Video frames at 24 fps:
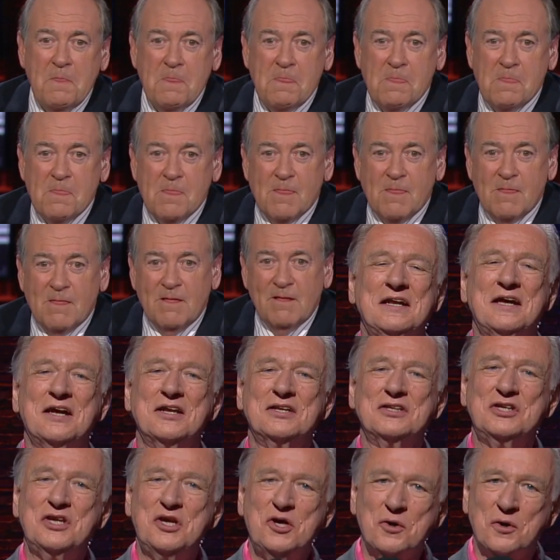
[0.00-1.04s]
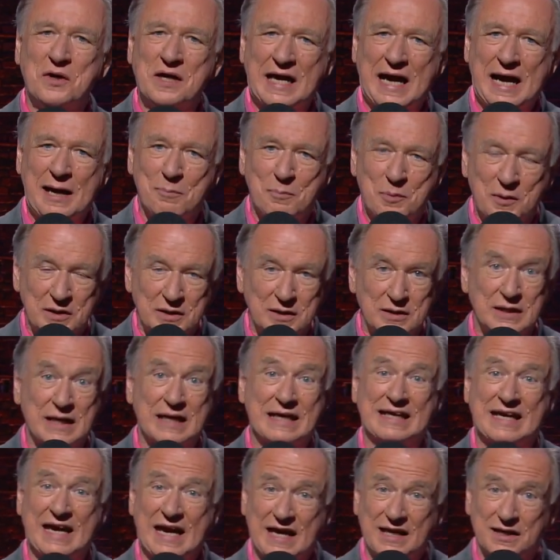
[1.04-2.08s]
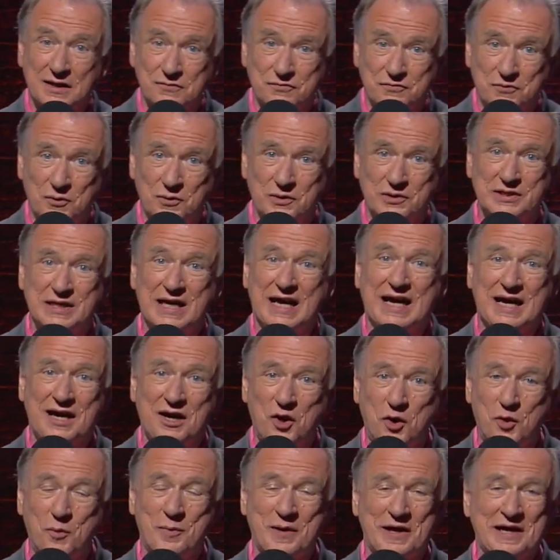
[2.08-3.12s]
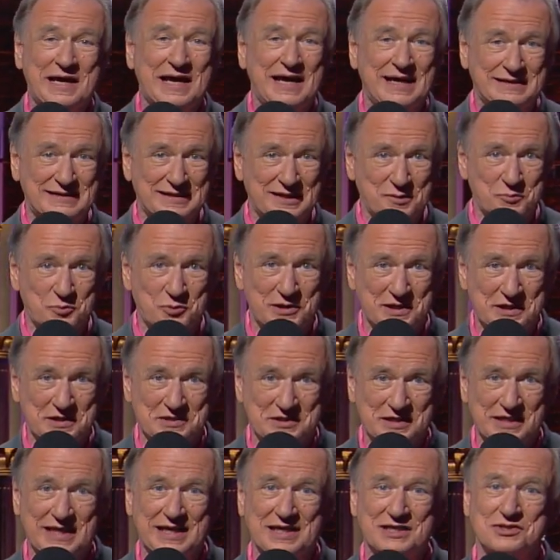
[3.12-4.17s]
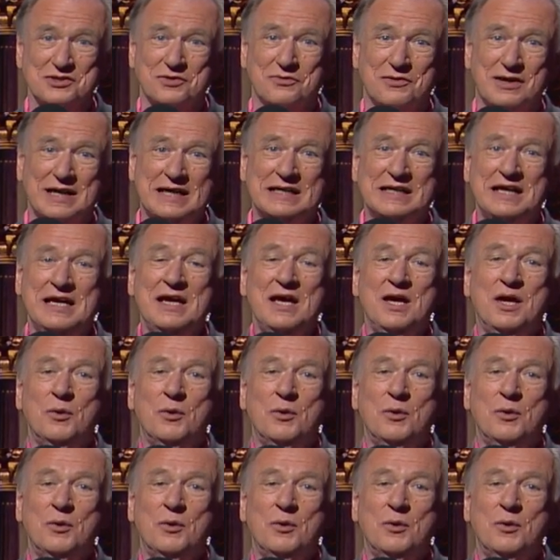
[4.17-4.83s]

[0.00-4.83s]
Well, Alan in Yucaipa, California, I hope I got that pronunciation right.